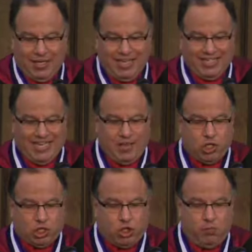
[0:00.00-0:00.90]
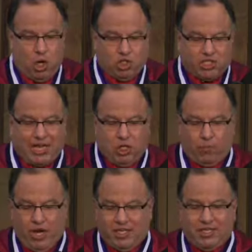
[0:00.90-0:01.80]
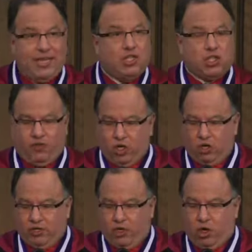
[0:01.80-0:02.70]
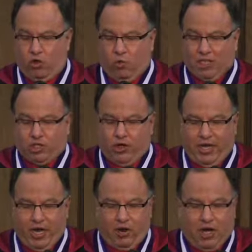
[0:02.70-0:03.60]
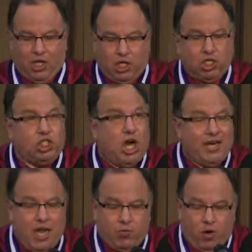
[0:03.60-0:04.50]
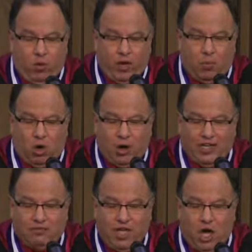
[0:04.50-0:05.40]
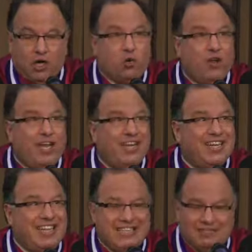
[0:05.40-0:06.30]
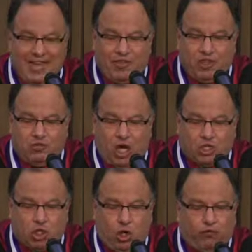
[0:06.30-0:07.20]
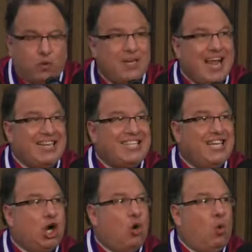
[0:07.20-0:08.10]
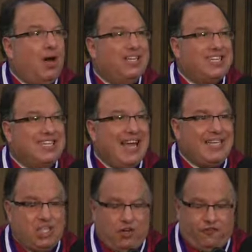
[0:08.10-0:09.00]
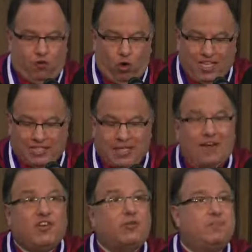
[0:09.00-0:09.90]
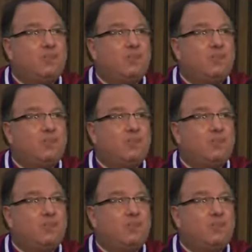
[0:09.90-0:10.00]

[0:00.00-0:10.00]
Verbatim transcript: Indeed, the two most celebrated deans of the earlier Northwestern era, John Henry Wigmore and Leon Green, led the law school from 1901 to 1947